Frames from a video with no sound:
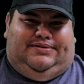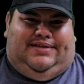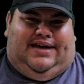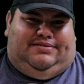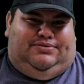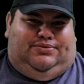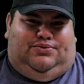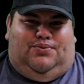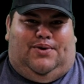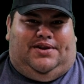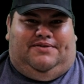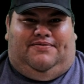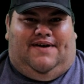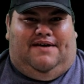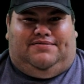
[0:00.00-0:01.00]
that
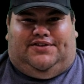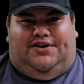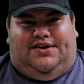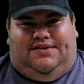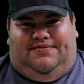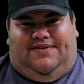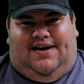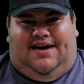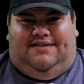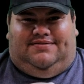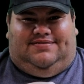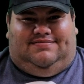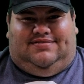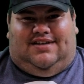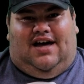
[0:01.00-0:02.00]
$25,
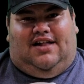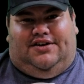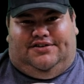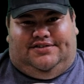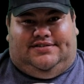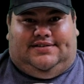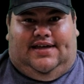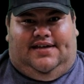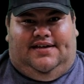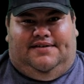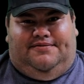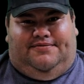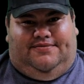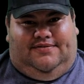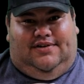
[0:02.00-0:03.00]
$35 set
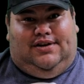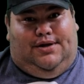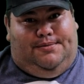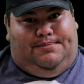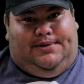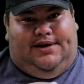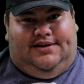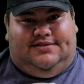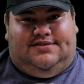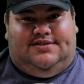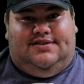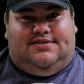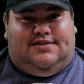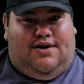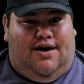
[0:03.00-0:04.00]
of glow plugs
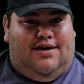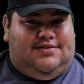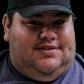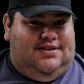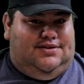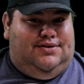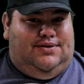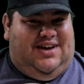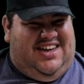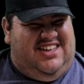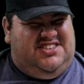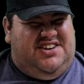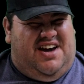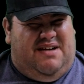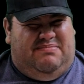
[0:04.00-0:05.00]
just costed you a
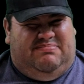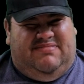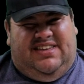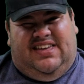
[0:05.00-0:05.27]
head job.